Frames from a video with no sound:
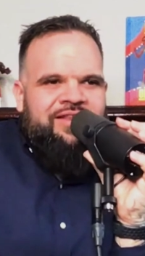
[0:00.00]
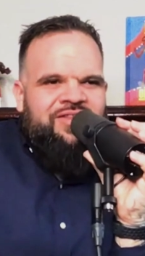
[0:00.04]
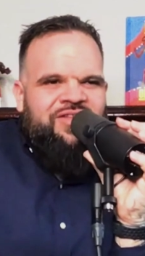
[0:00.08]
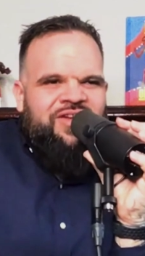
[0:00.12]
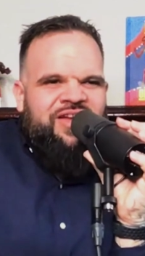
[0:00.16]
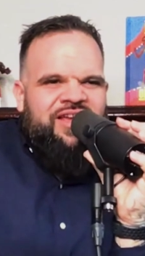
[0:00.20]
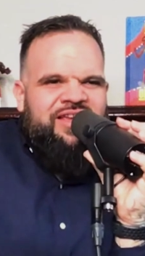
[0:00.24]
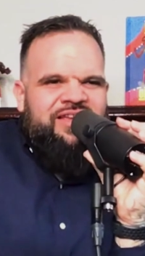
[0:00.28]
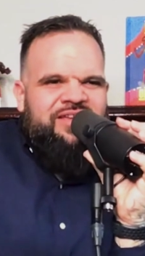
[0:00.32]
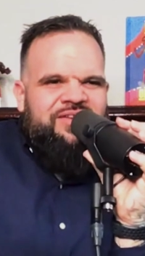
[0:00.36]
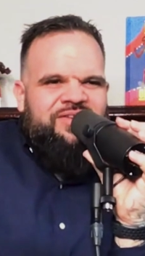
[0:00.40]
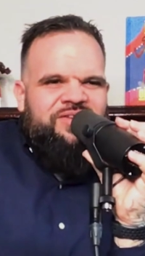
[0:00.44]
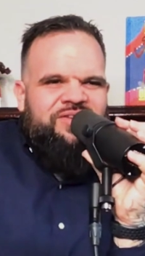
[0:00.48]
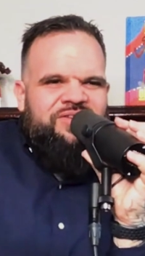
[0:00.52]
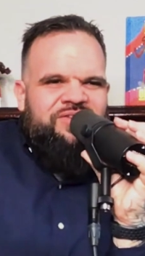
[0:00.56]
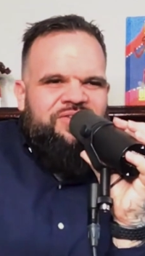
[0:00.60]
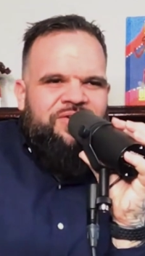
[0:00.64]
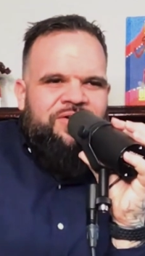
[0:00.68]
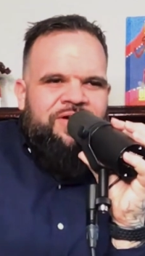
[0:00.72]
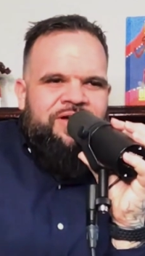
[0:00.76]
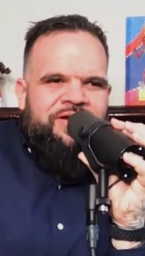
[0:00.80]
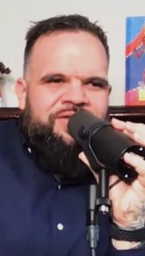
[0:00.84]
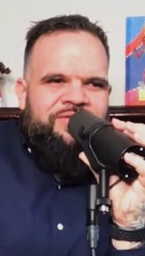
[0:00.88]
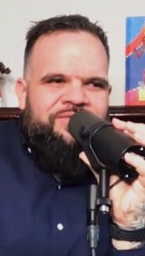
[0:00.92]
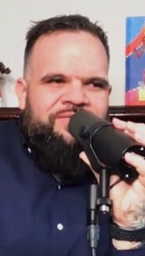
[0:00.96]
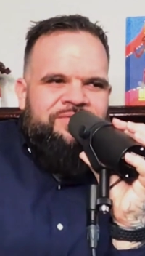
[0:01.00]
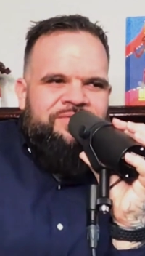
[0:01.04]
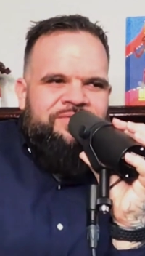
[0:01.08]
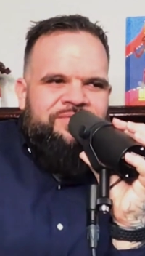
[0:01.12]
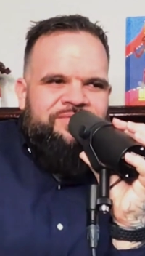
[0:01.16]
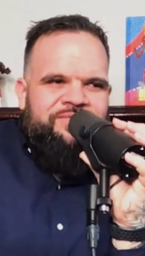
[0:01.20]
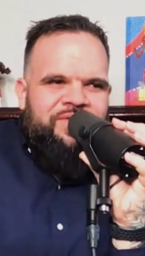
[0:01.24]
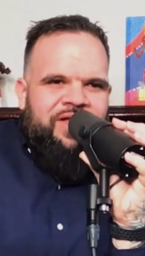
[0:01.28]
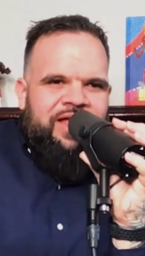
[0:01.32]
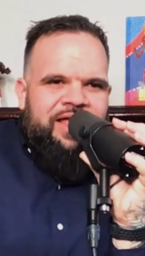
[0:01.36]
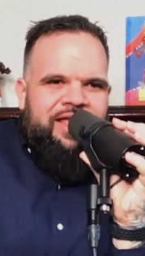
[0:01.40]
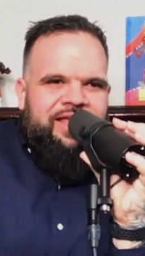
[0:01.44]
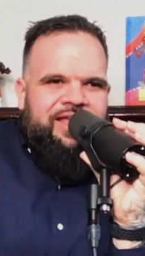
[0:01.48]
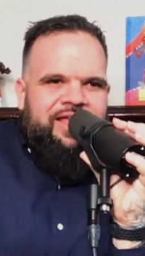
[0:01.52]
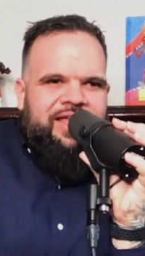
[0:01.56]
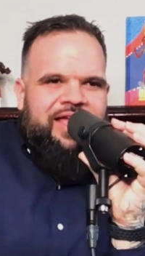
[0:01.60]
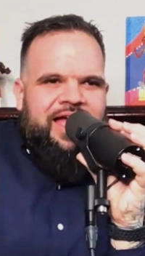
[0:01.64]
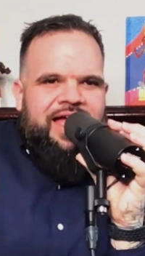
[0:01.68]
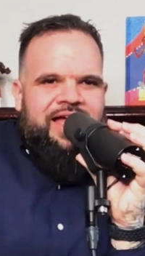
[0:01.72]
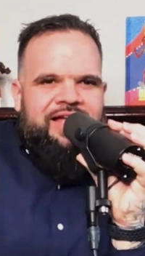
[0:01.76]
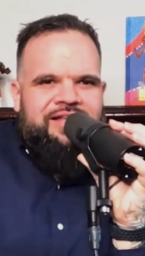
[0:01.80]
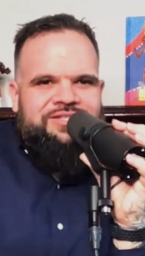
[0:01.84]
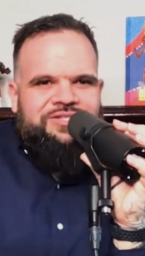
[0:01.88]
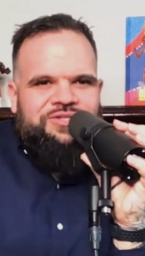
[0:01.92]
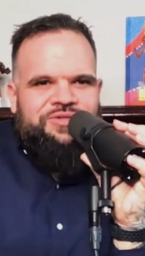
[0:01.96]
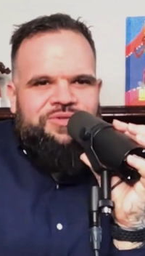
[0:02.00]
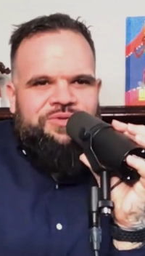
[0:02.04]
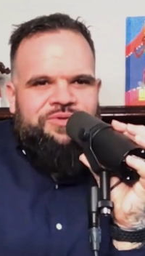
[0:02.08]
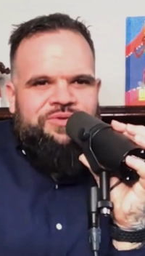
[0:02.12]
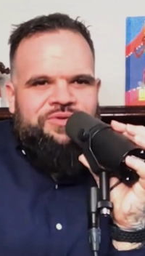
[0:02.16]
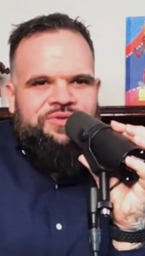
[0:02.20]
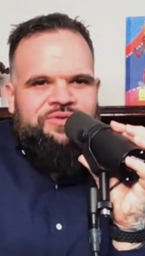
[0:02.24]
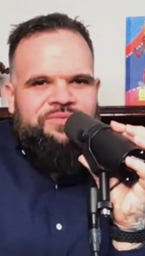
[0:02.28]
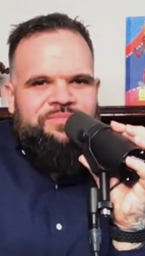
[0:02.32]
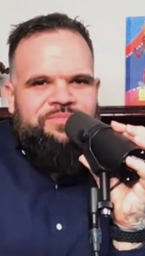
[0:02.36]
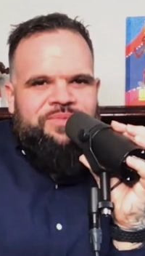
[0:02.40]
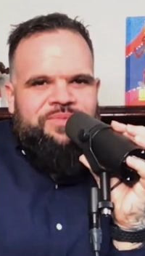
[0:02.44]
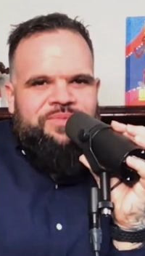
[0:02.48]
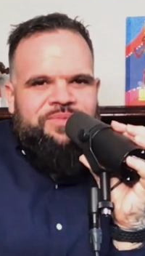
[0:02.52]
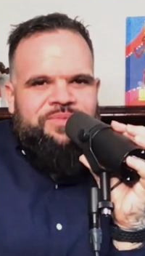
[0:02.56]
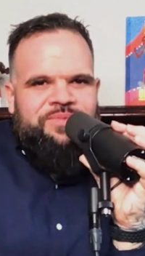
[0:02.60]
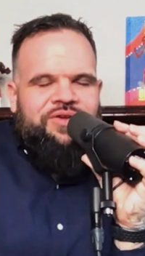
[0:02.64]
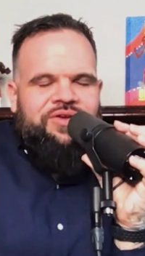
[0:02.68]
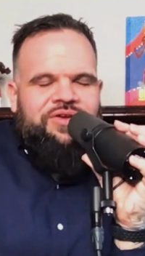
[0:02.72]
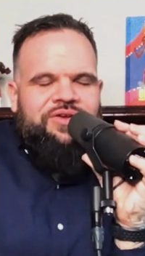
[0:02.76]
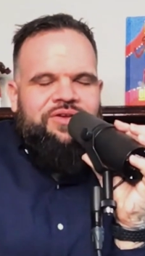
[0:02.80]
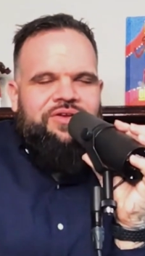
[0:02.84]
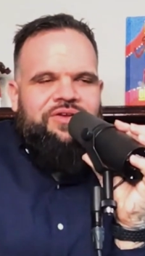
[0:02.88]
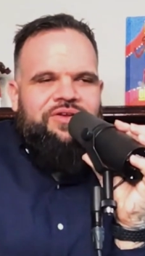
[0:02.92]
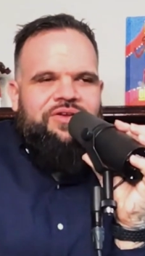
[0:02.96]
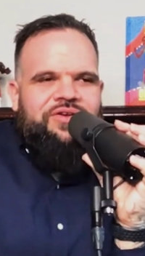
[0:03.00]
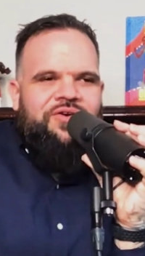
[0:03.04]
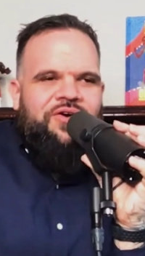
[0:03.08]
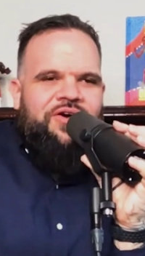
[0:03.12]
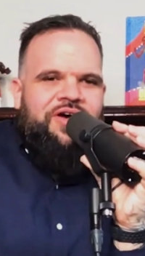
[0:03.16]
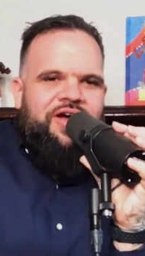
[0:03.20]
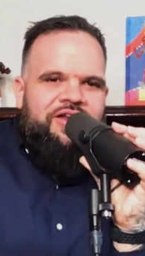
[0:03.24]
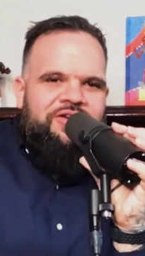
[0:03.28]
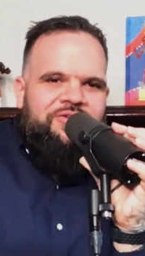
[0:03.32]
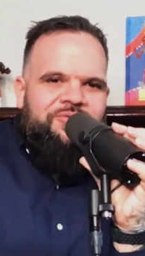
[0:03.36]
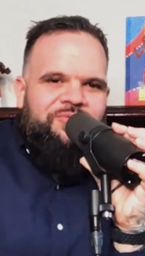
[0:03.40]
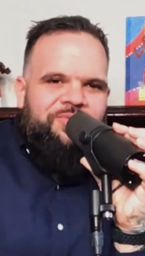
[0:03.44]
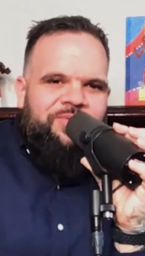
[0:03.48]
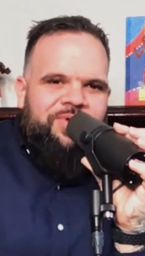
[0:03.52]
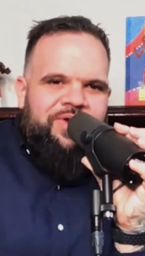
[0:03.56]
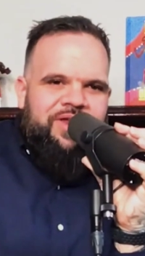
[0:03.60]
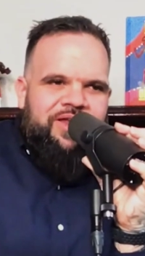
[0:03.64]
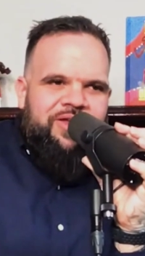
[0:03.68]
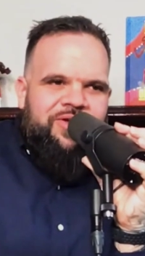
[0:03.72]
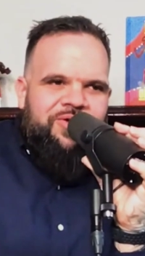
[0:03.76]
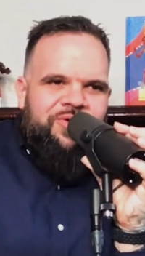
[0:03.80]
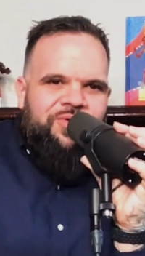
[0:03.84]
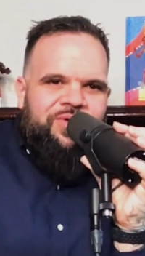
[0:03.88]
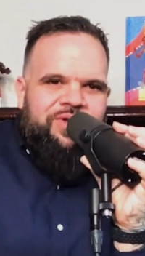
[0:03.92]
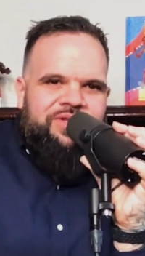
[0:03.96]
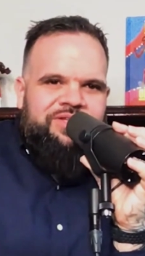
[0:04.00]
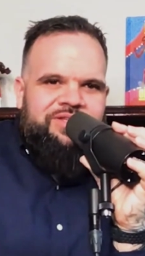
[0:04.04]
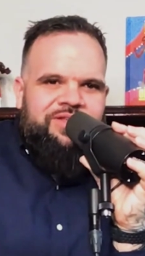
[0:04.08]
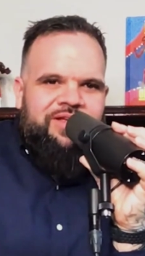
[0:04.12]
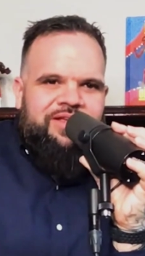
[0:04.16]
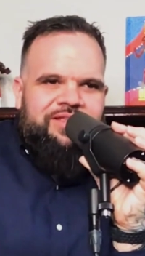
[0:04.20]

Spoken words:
and like kind of like cartoon but kind of real.